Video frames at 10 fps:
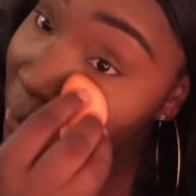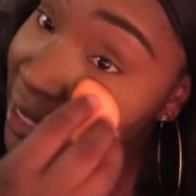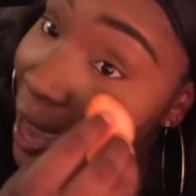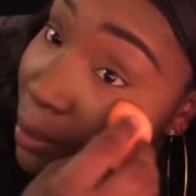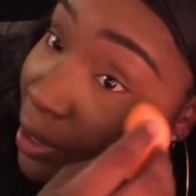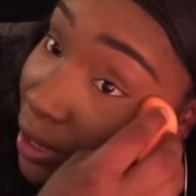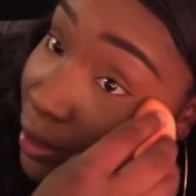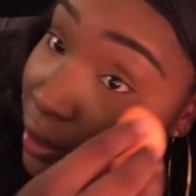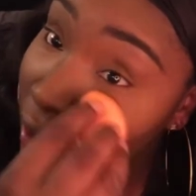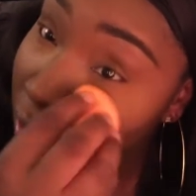dab it
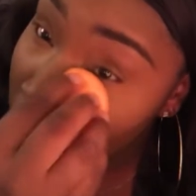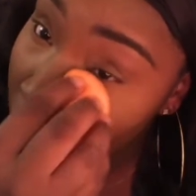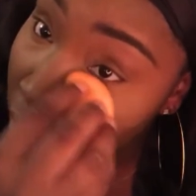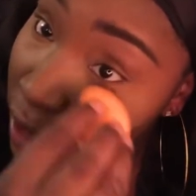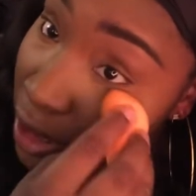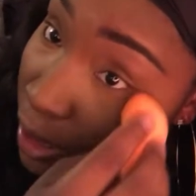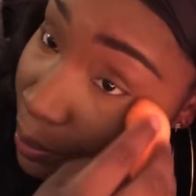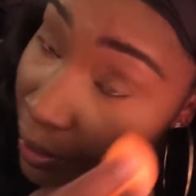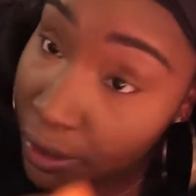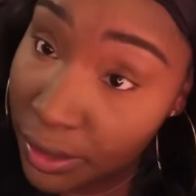in until it
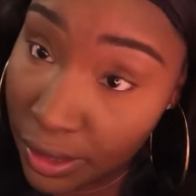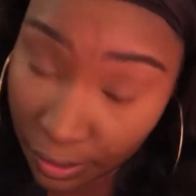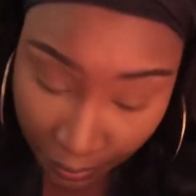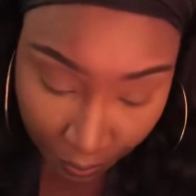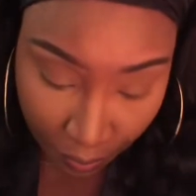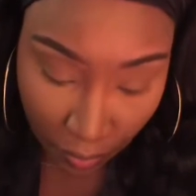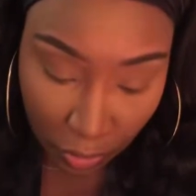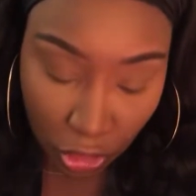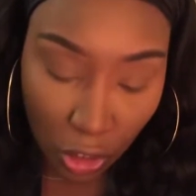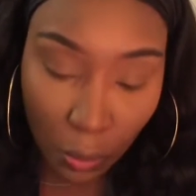disappears.
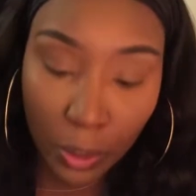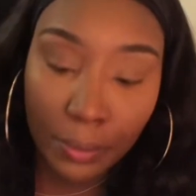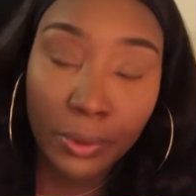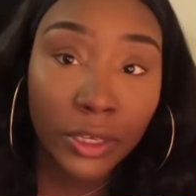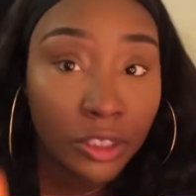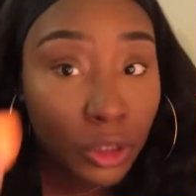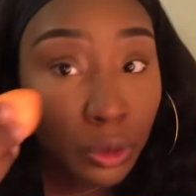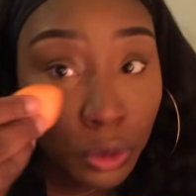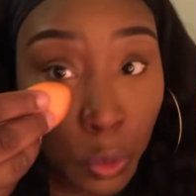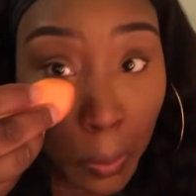But you don't want to put
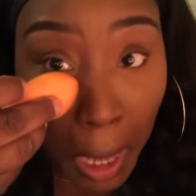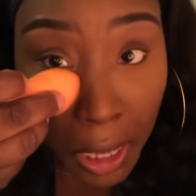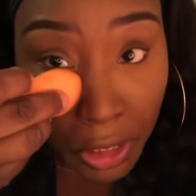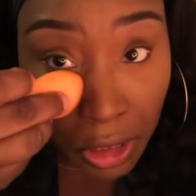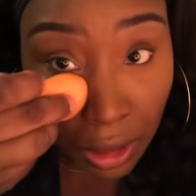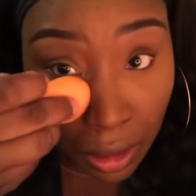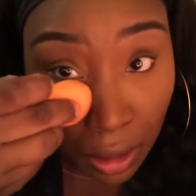too much.